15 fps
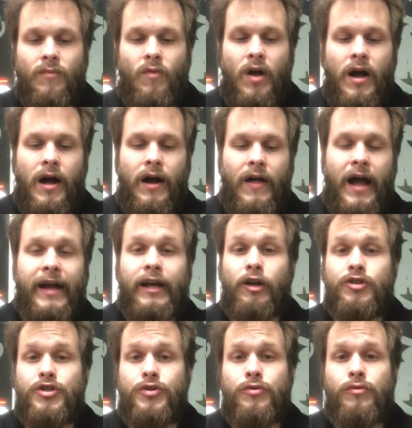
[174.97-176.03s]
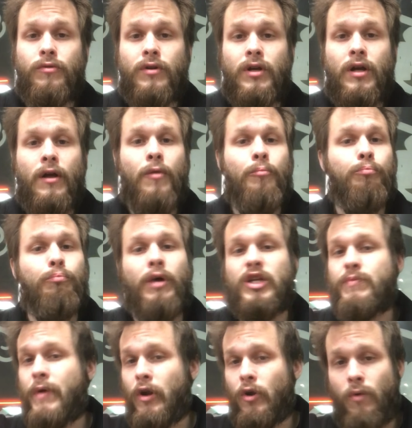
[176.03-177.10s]
iCare 2,
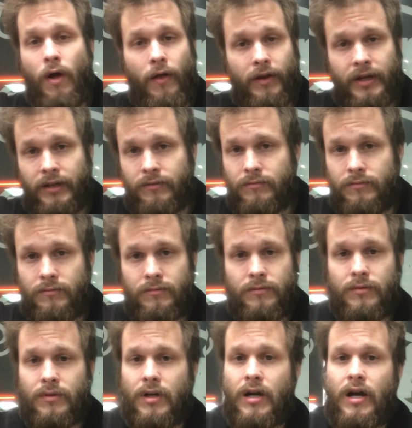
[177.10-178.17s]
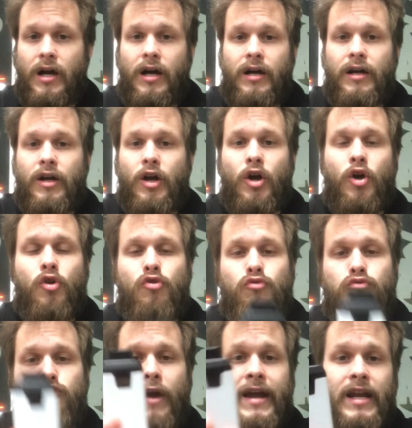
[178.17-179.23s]
much better quality.
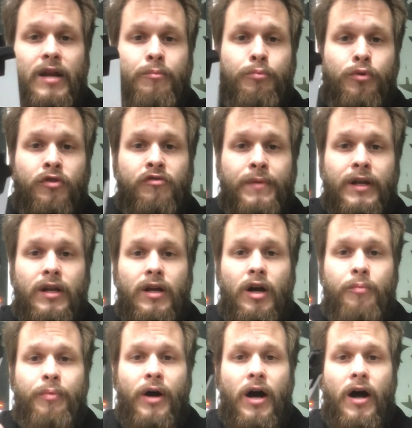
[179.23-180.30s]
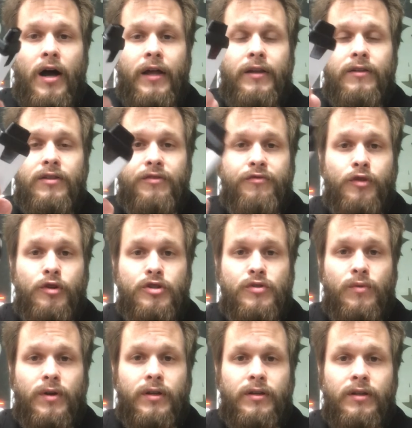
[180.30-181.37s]
Great improvement upon the first
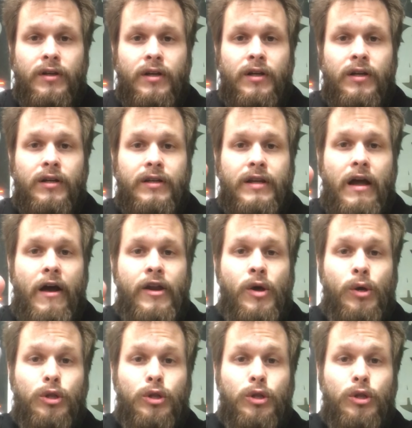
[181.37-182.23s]
one. Now, I know